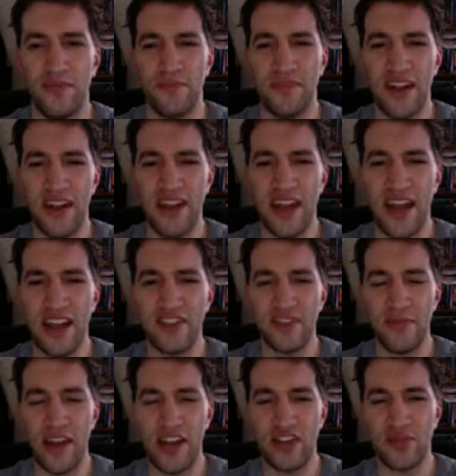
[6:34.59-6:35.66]
Then he has a
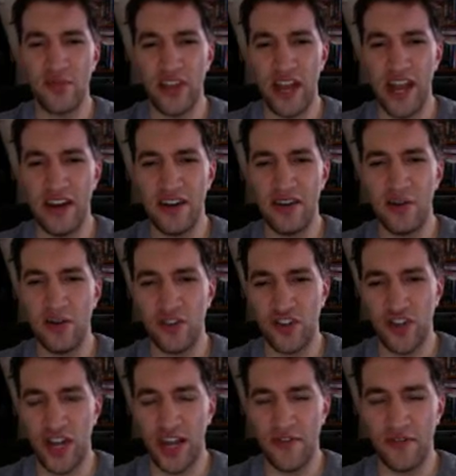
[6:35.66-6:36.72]
match with Aiden
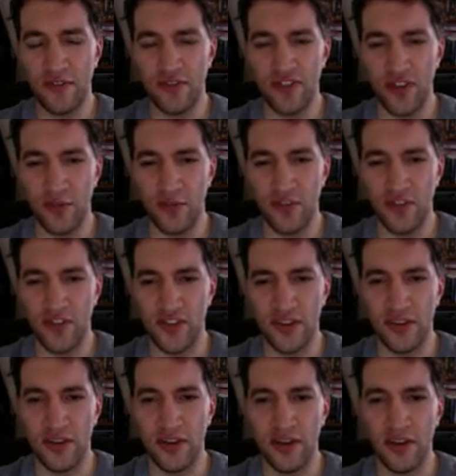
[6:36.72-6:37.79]
OShea for some reason.